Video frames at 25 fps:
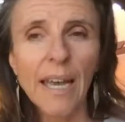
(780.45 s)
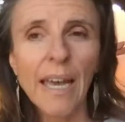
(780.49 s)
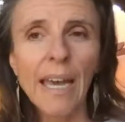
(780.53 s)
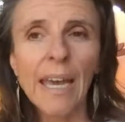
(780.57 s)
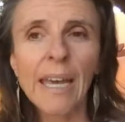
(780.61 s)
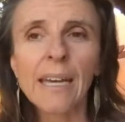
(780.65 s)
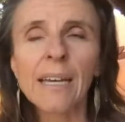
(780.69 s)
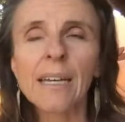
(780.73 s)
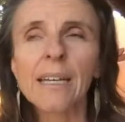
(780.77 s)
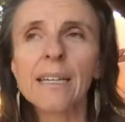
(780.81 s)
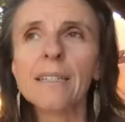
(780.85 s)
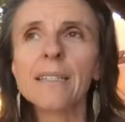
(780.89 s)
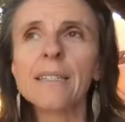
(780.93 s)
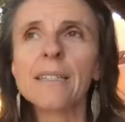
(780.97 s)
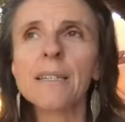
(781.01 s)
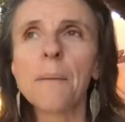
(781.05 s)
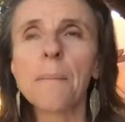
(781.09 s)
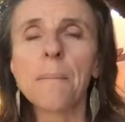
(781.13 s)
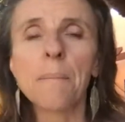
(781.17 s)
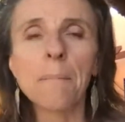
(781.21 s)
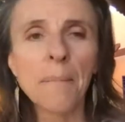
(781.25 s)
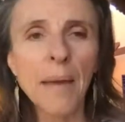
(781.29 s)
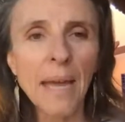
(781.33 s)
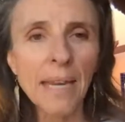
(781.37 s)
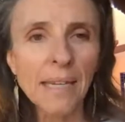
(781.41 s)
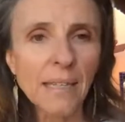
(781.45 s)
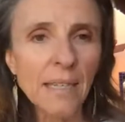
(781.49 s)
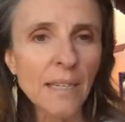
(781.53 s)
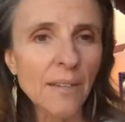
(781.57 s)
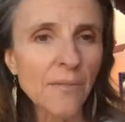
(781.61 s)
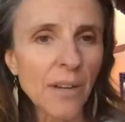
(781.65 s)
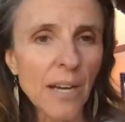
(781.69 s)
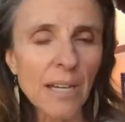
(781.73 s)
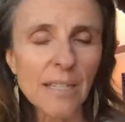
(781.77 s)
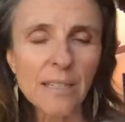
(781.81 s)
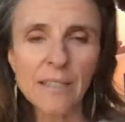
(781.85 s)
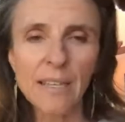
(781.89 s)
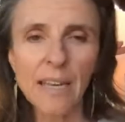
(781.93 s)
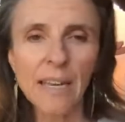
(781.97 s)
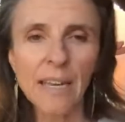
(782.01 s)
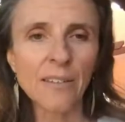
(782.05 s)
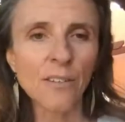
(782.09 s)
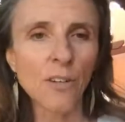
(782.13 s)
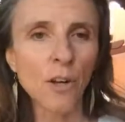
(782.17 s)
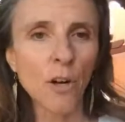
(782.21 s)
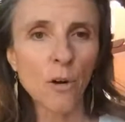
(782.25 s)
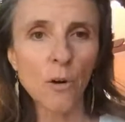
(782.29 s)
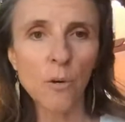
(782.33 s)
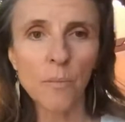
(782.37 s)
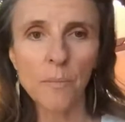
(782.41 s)
And many of us, I
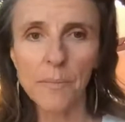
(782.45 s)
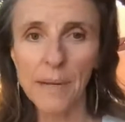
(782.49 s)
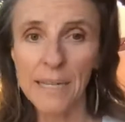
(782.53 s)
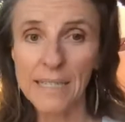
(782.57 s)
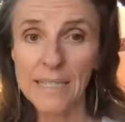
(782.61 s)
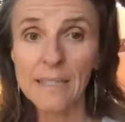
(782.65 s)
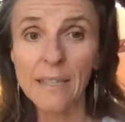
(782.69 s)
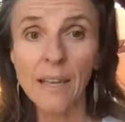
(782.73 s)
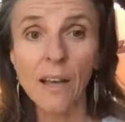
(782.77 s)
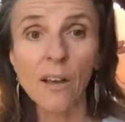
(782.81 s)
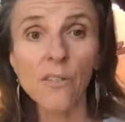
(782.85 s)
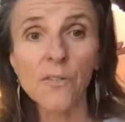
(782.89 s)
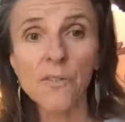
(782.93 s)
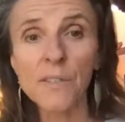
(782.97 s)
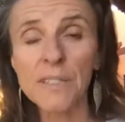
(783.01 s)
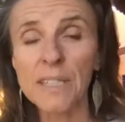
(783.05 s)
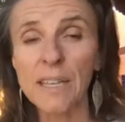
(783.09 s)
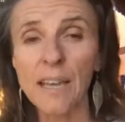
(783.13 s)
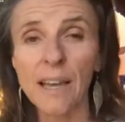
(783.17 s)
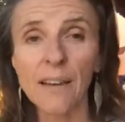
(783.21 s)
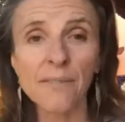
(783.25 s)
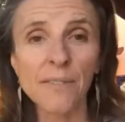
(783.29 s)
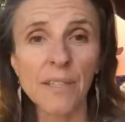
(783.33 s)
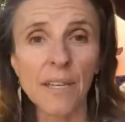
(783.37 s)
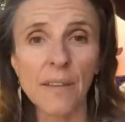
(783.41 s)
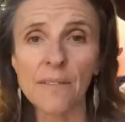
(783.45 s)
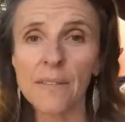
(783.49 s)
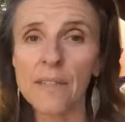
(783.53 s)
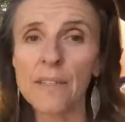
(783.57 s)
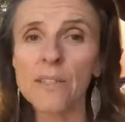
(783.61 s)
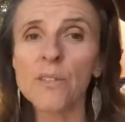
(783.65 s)
know myself, as I've done this